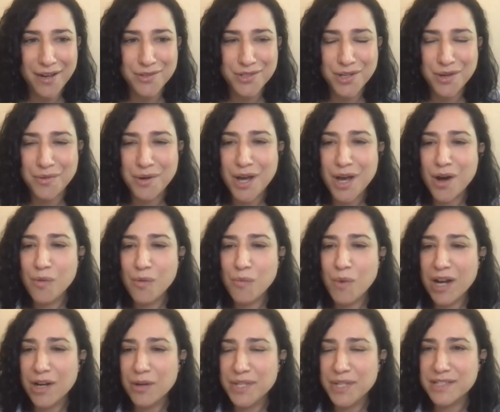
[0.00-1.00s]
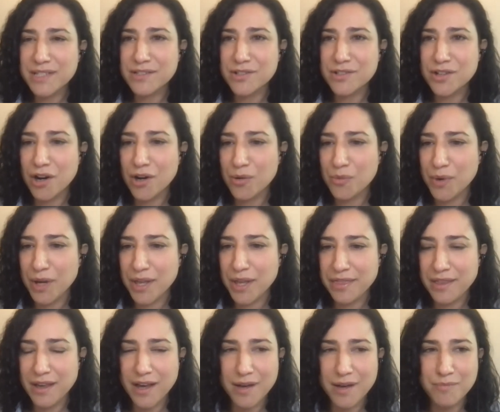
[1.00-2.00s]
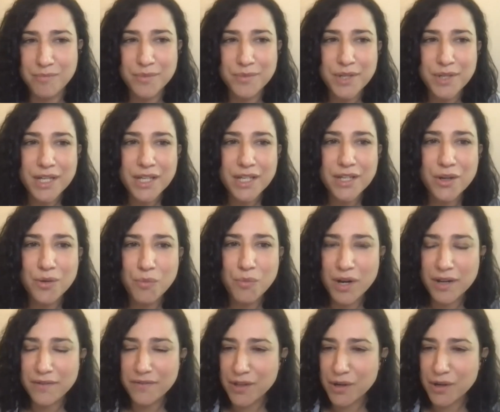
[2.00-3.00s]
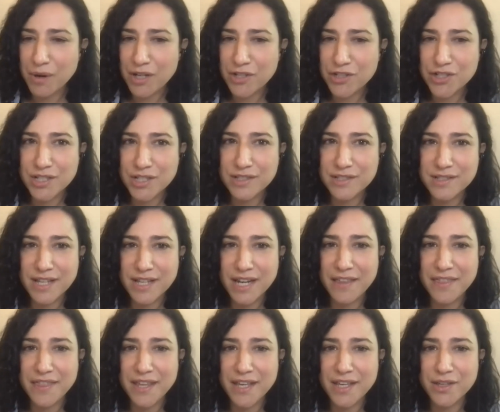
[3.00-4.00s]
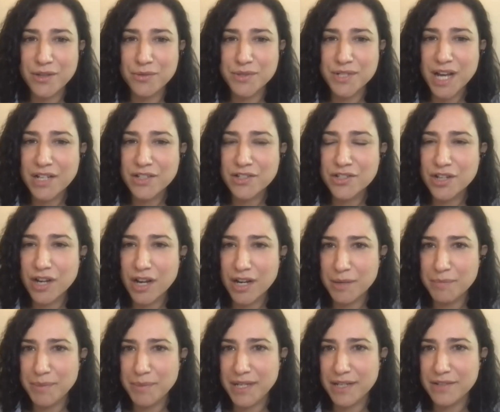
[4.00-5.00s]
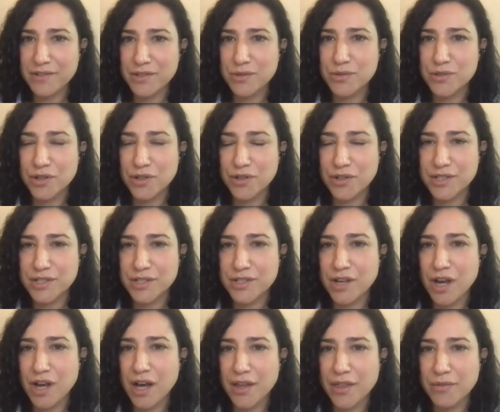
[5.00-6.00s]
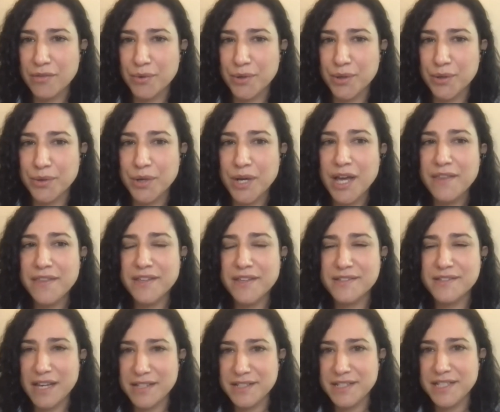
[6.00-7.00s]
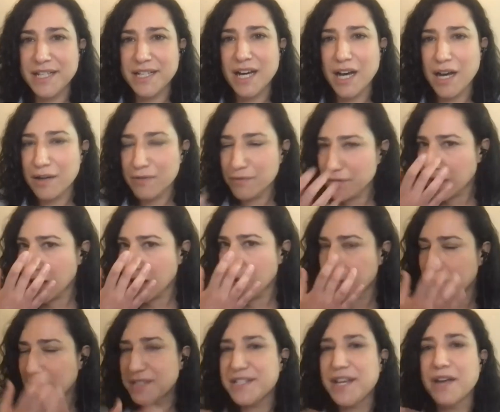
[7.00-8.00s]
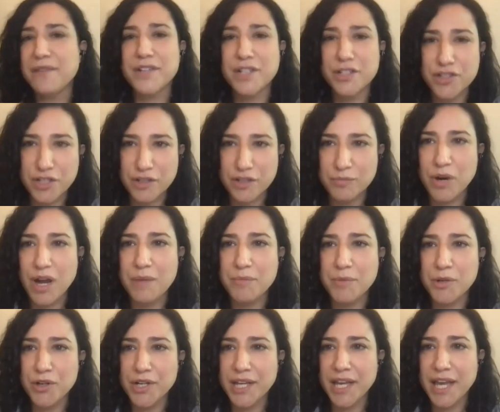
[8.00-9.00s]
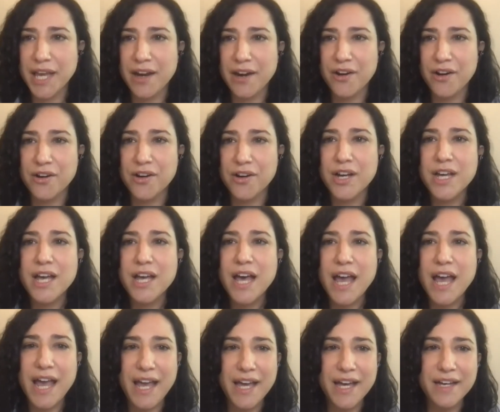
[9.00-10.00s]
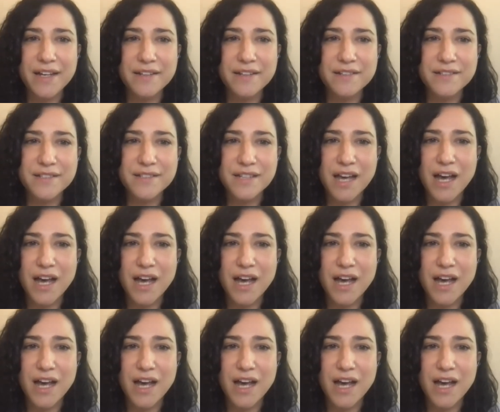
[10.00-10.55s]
So why don't we start with one of the questions that I think you touched on a bit as you started to talk through this idea of a definition of primary care, and